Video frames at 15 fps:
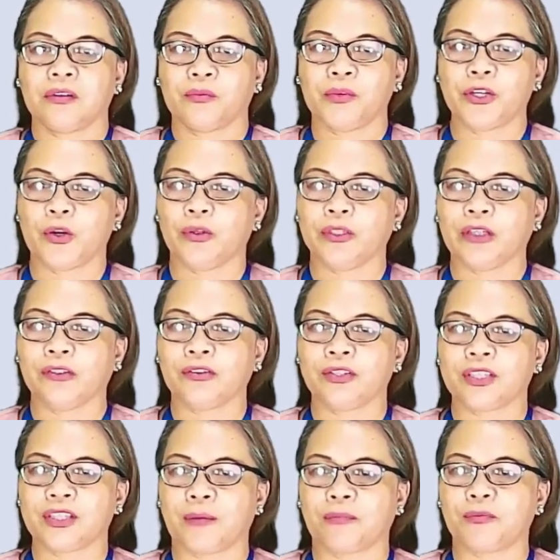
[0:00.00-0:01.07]
go now to
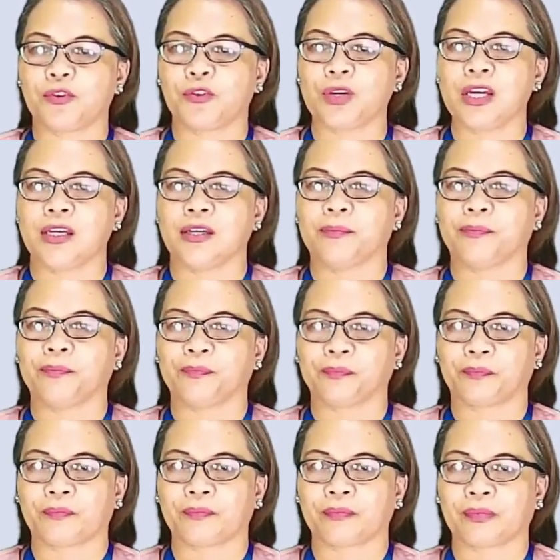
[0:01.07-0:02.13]
step 3.
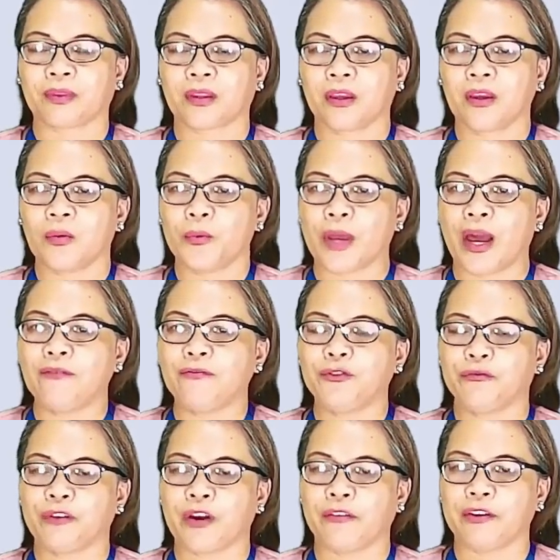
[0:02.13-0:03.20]
We have
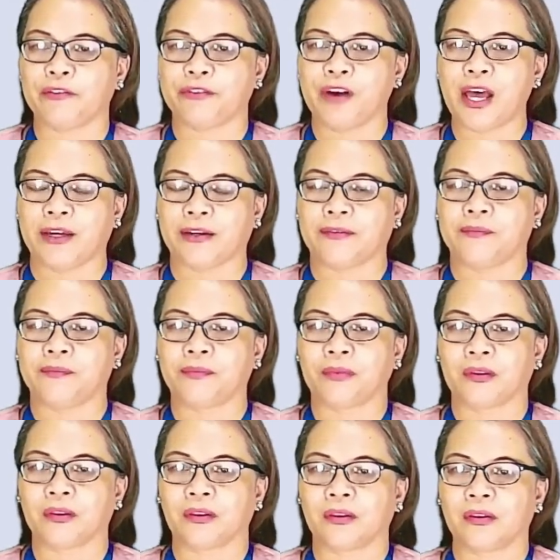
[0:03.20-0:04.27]
to verify.
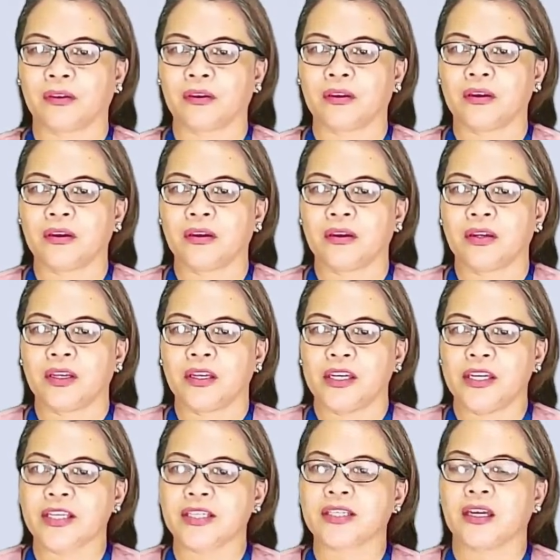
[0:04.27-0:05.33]

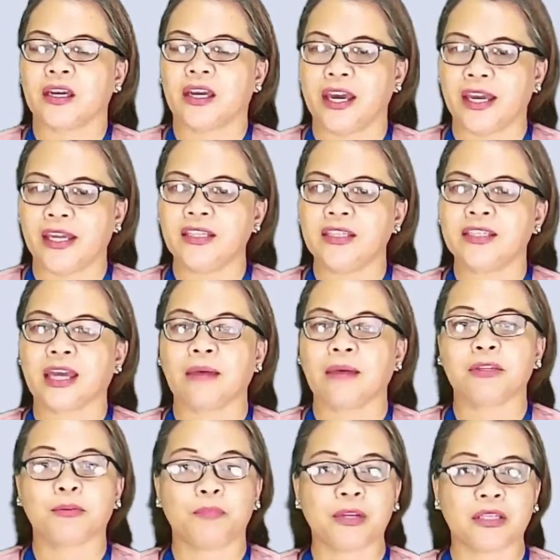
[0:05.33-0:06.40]
Is n
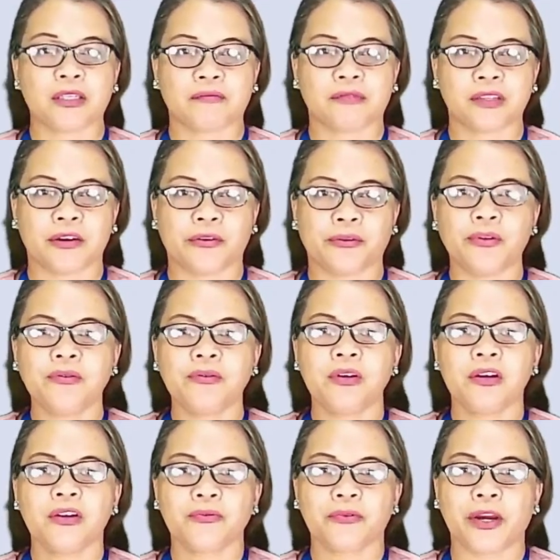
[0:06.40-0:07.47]
times p sub 0
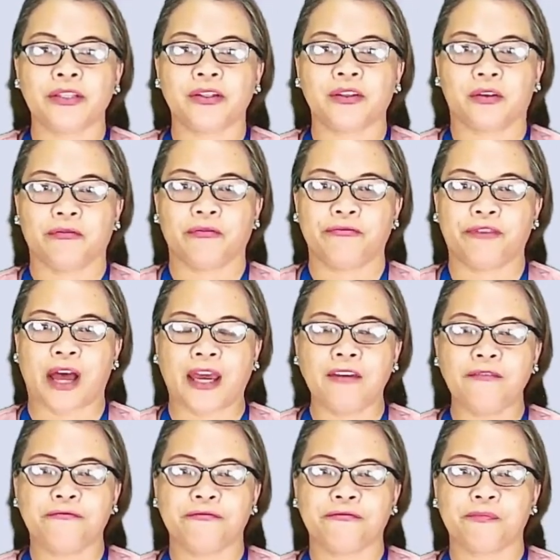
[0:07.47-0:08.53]
greater than 5?